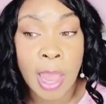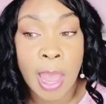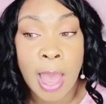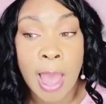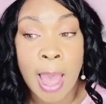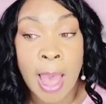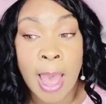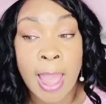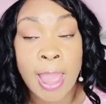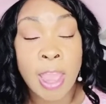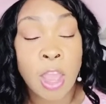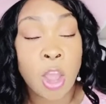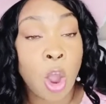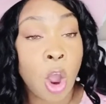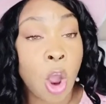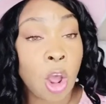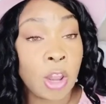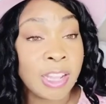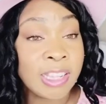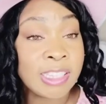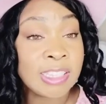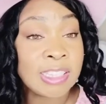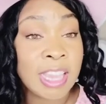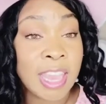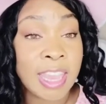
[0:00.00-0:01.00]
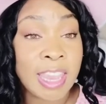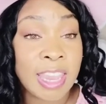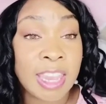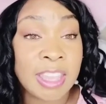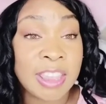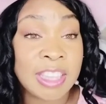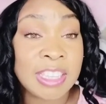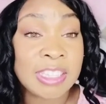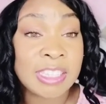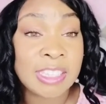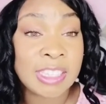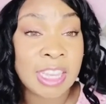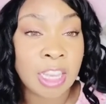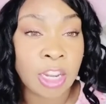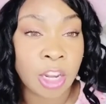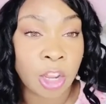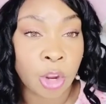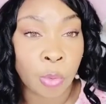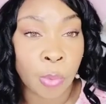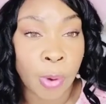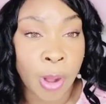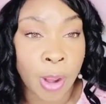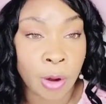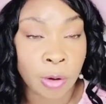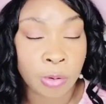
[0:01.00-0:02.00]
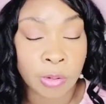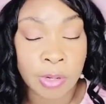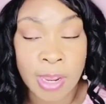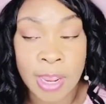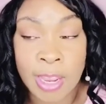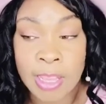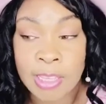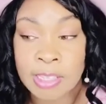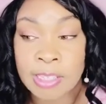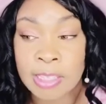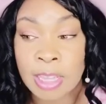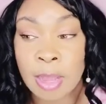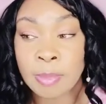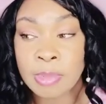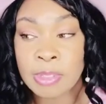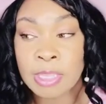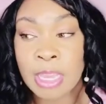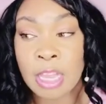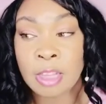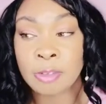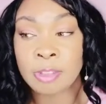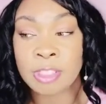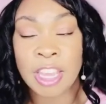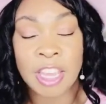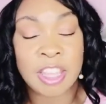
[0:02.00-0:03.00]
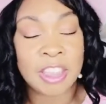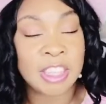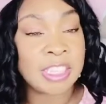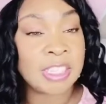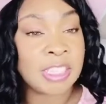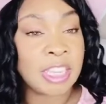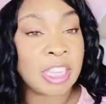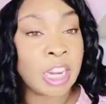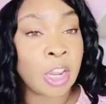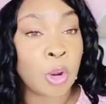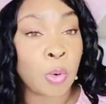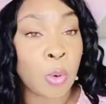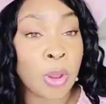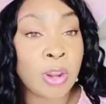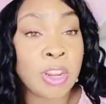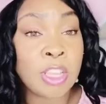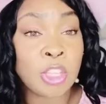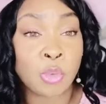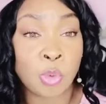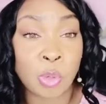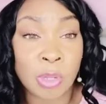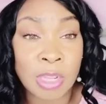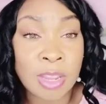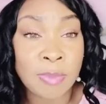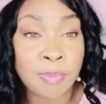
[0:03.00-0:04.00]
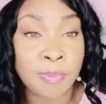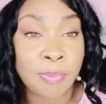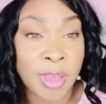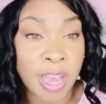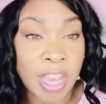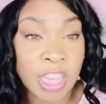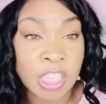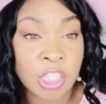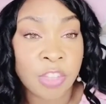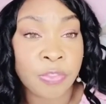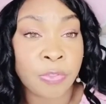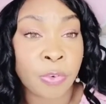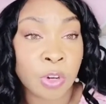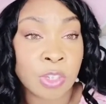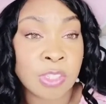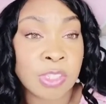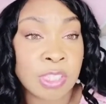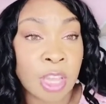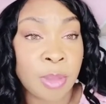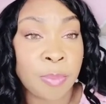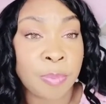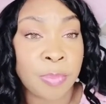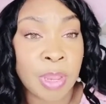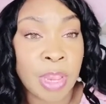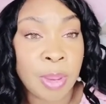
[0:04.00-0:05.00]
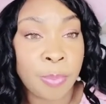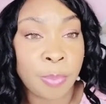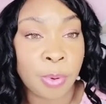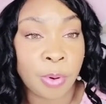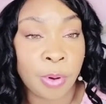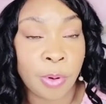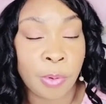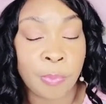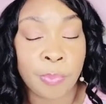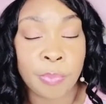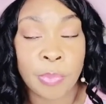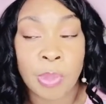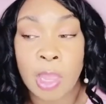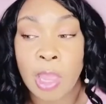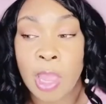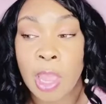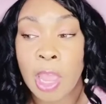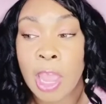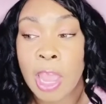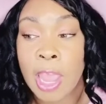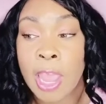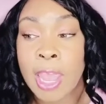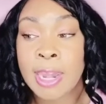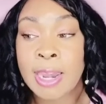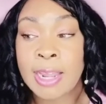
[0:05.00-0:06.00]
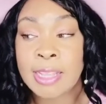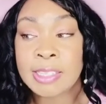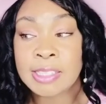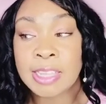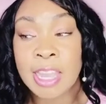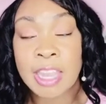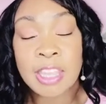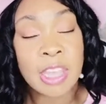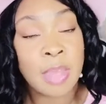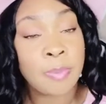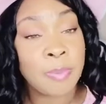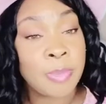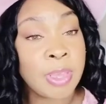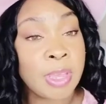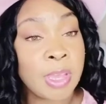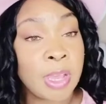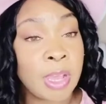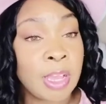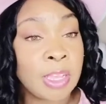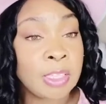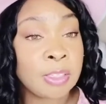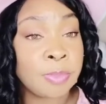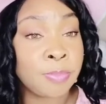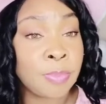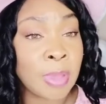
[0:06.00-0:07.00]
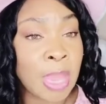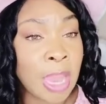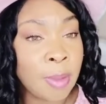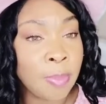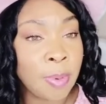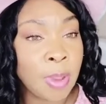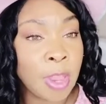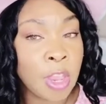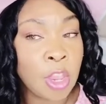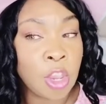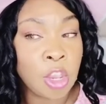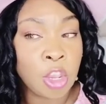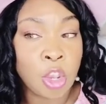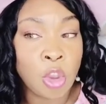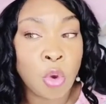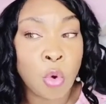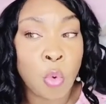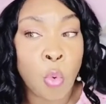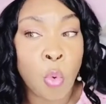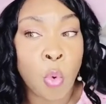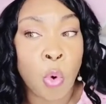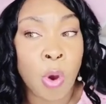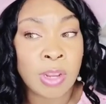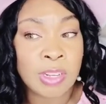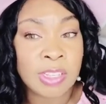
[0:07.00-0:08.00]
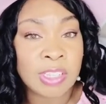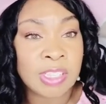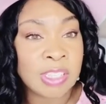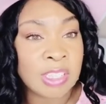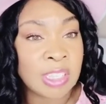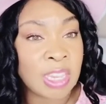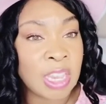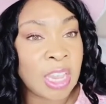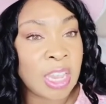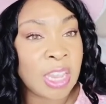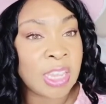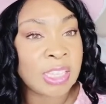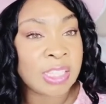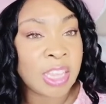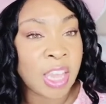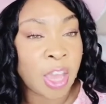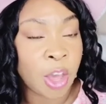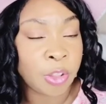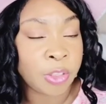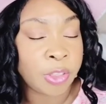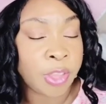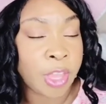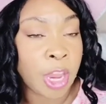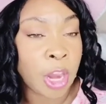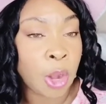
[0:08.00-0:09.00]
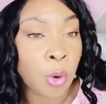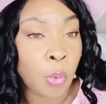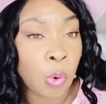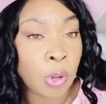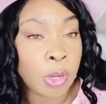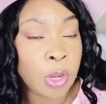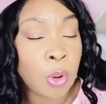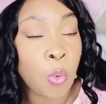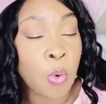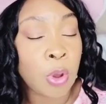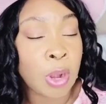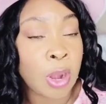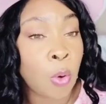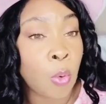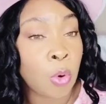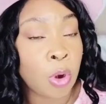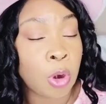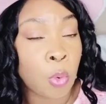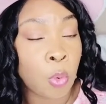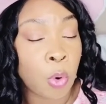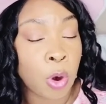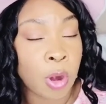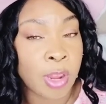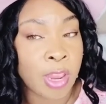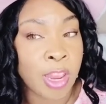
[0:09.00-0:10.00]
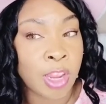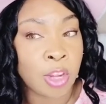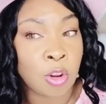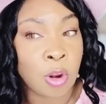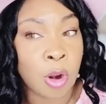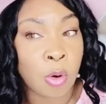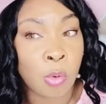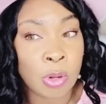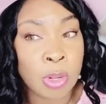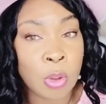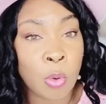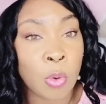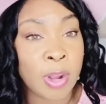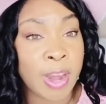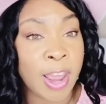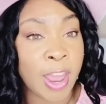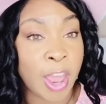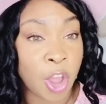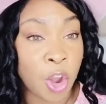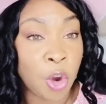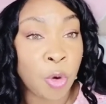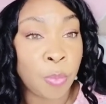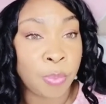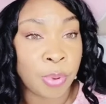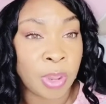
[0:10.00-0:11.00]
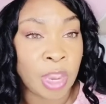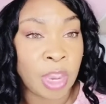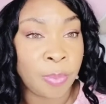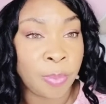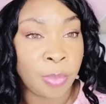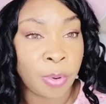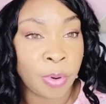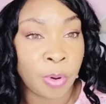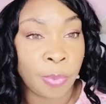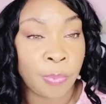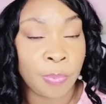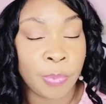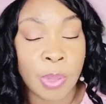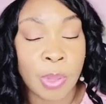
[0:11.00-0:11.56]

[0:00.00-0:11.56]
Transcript: I call it taking the scenic route. And sometimes taking the scenic route is really best for some people. And I say that because maybe you want to see, is healthcare really what I want to work in? Do I really want to help people?